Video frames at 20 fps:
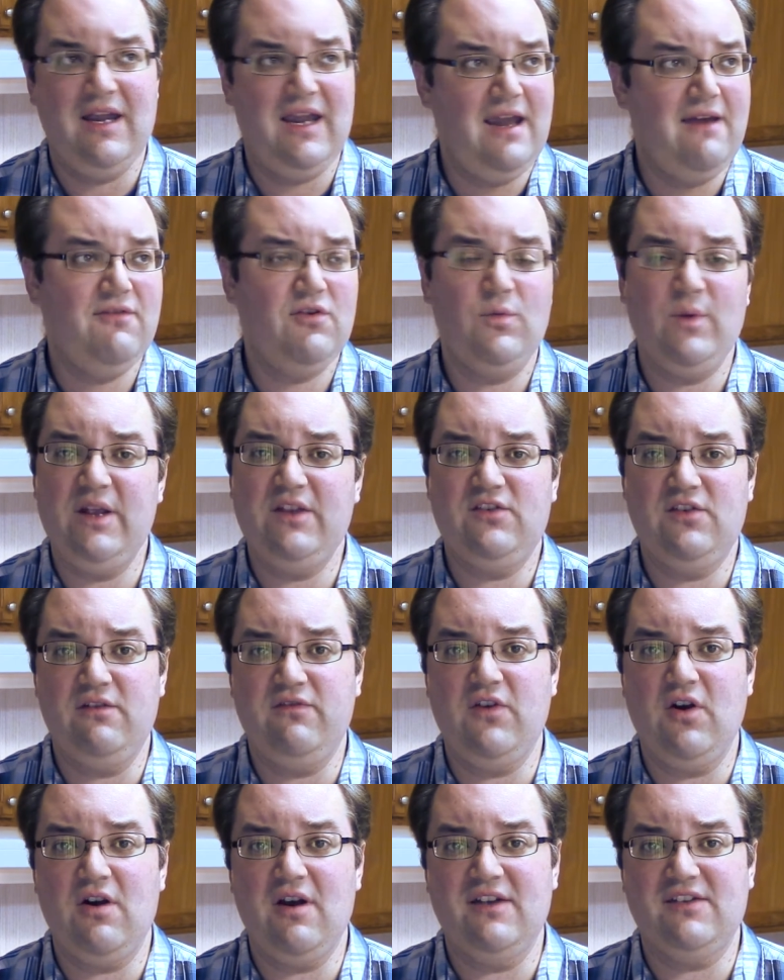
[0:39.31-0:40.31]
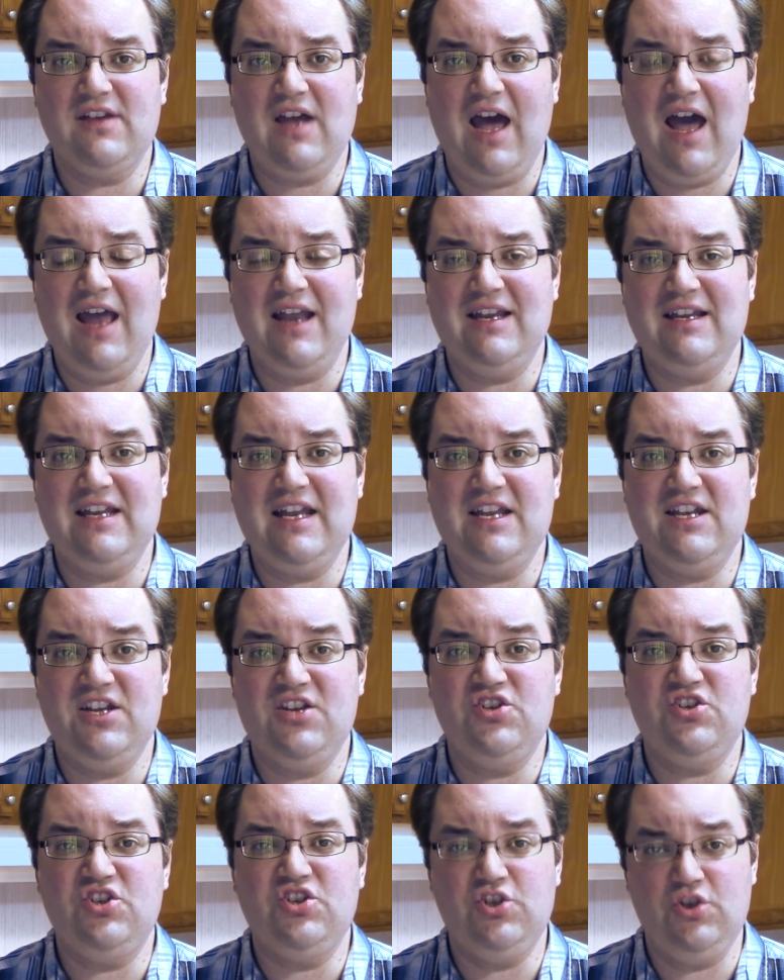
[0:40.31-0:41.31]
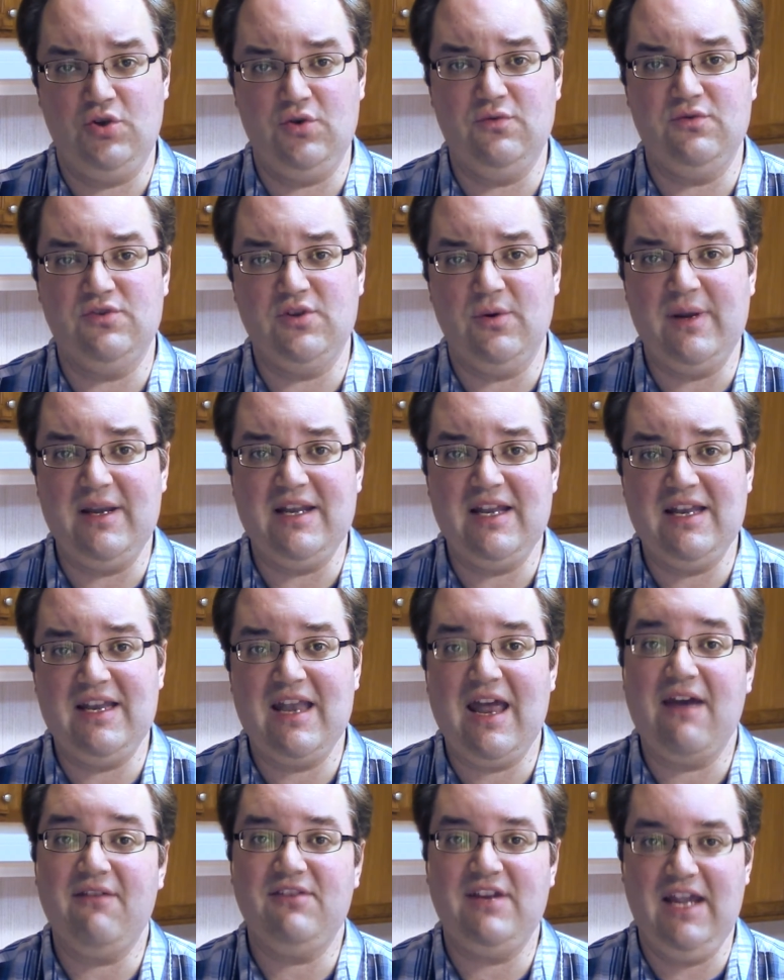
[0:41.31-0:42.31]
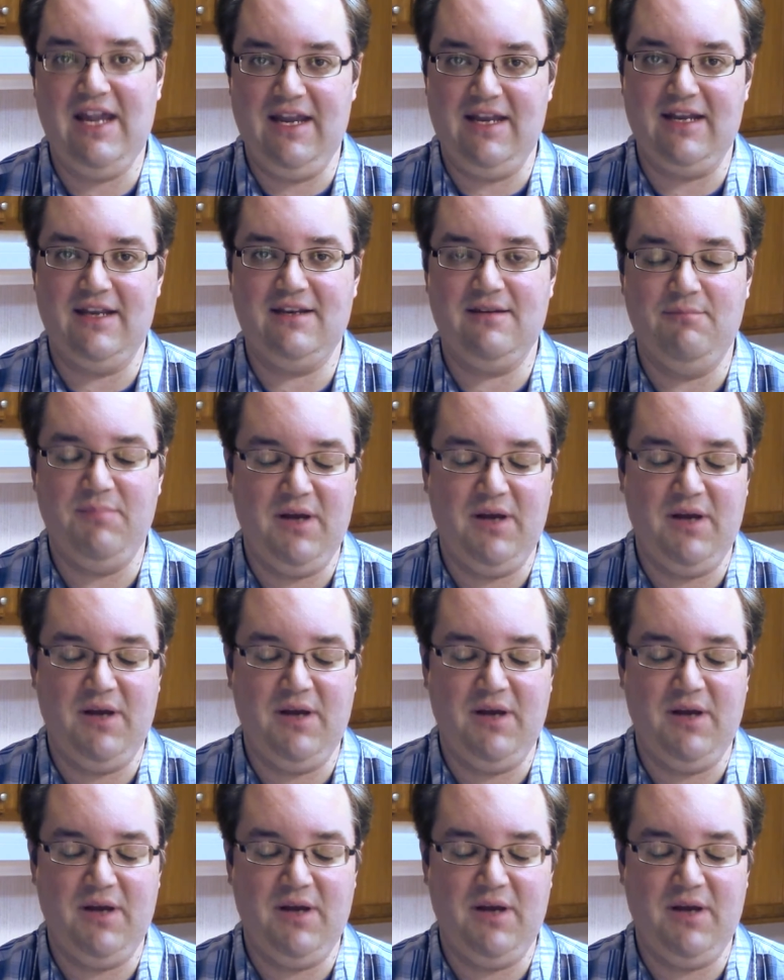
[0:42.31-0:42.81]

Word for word: He even went so far as to hide it in his shoe so he didn't have to eat it,